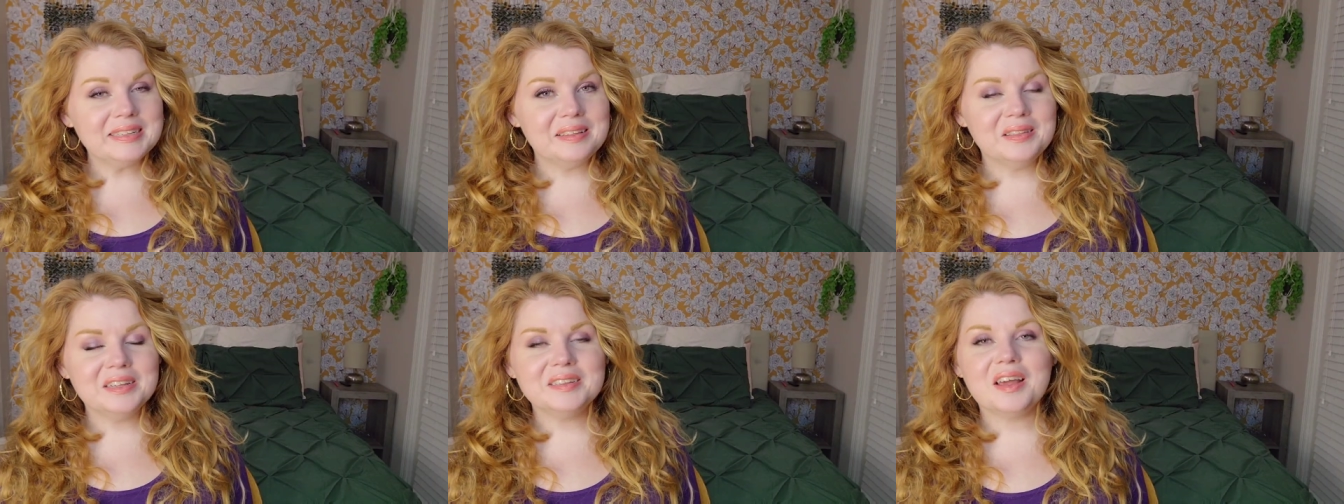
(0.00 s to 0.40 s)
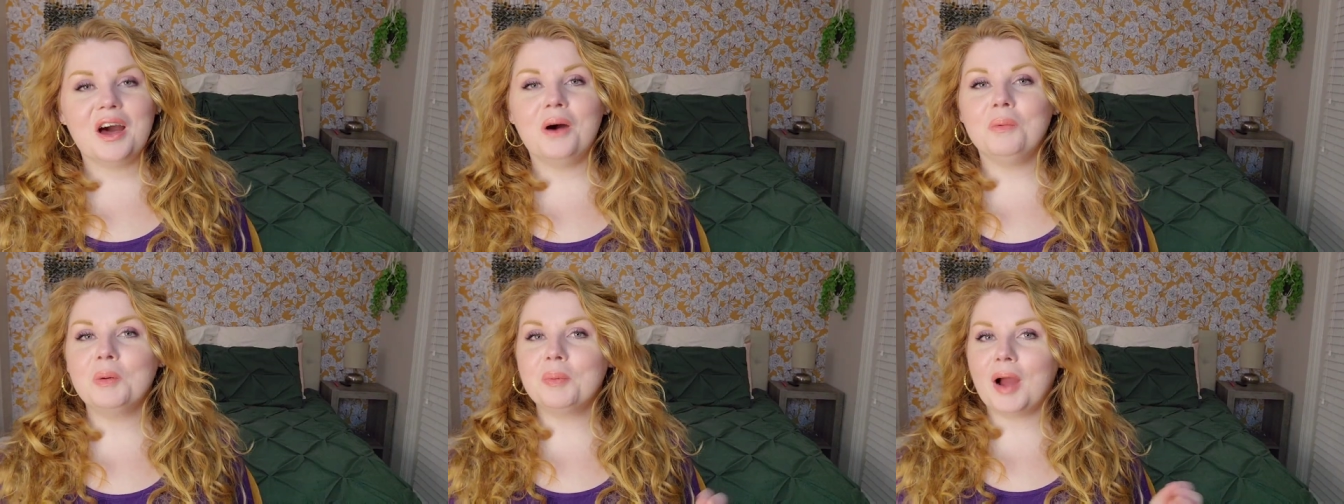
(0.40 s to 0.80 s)
piece in this
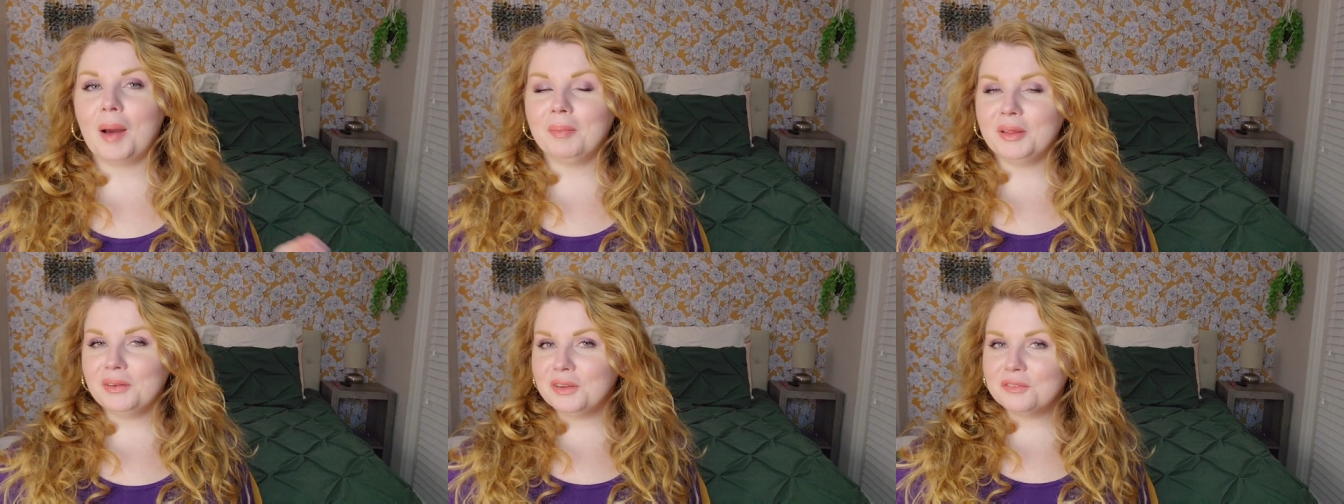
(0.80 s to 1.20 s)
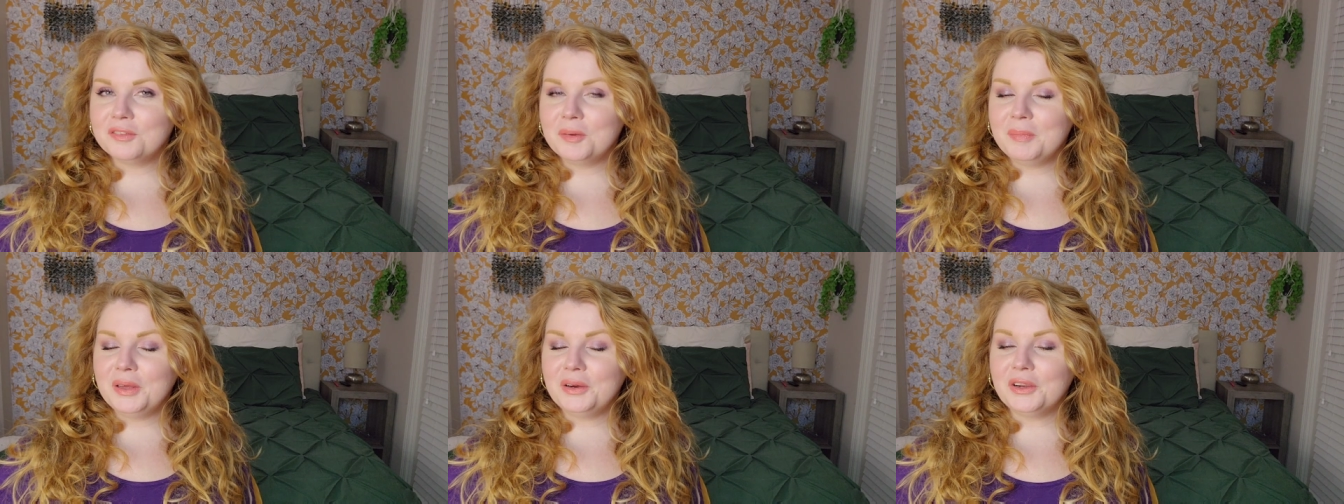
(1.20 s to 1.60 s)
haul will probably look
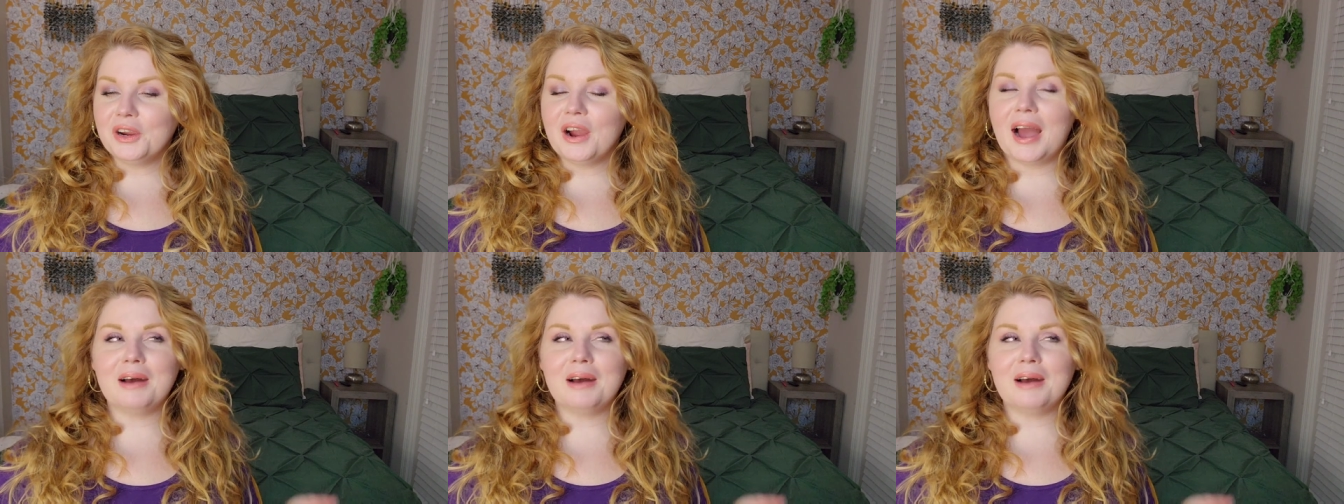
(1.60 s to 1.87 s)
familiar.